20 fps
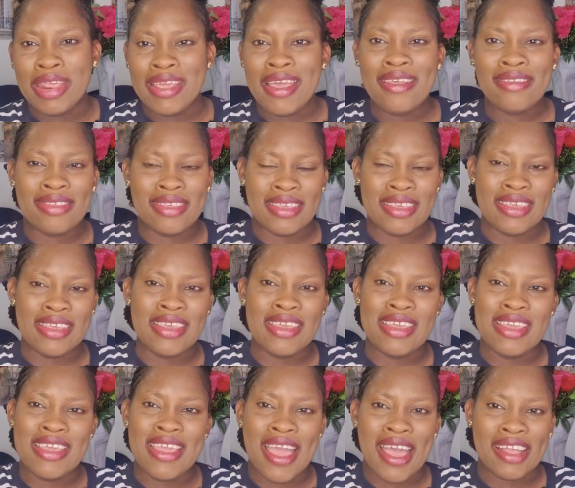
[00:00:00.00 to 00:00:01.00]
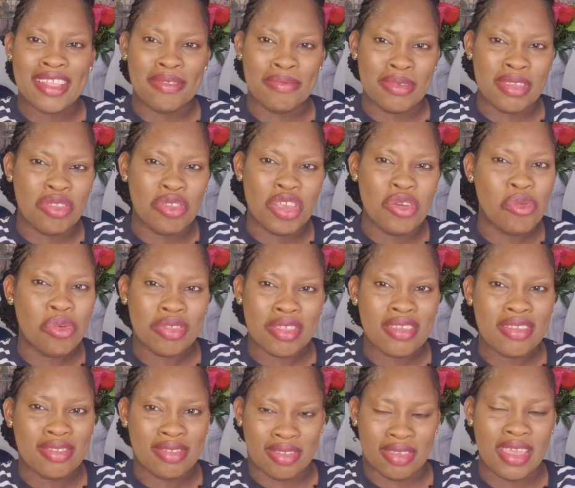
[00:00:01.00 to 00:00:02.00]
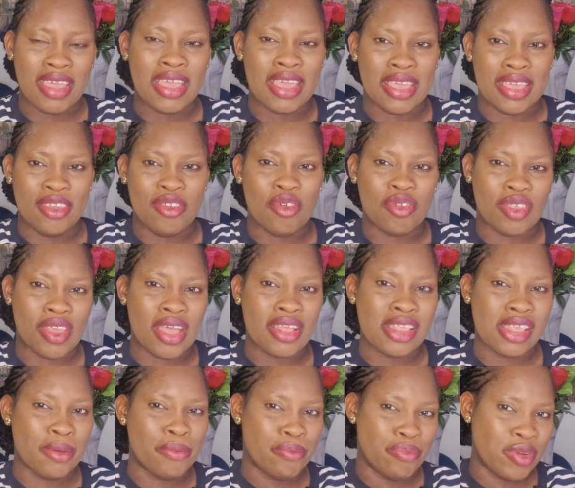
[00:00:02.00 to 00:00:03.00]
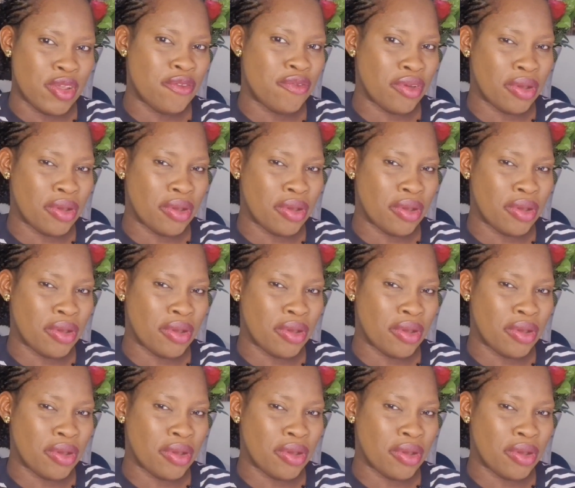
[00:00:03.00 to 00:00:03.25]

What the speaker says: Yes, he wasn't sick, he just had the brief